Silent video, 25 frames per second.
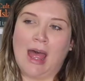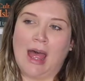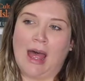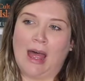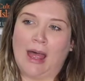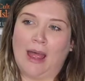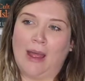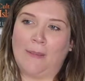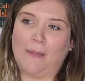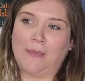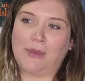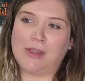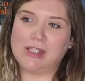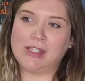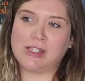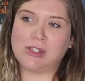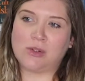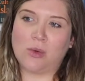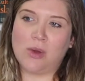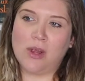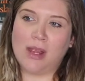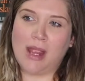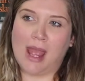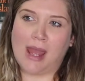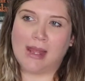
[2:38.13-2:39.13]
The
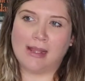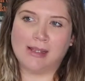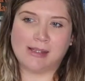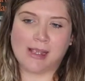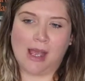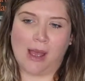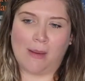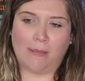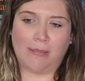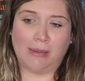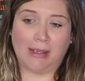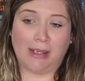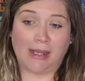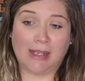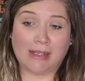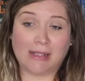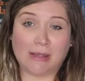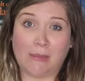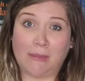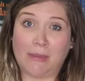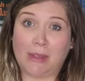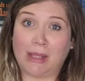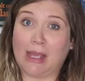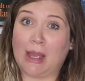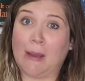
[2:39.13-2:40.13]
story ends up being
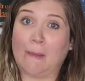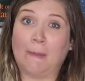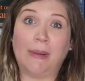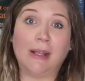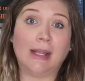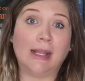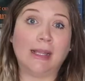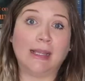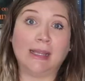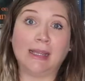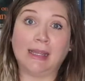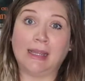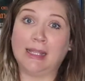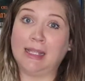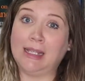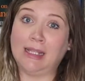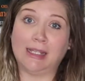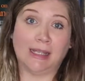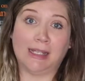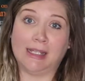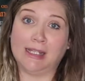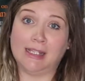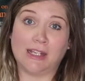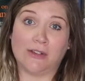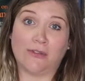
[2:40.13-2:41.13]
something
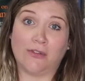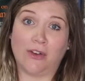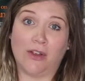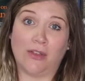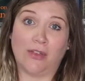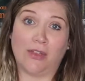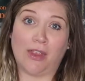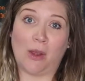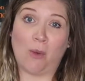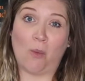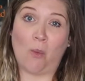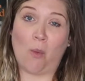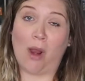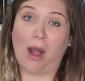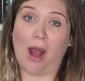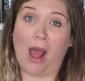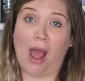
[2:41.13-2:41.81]
completely different than what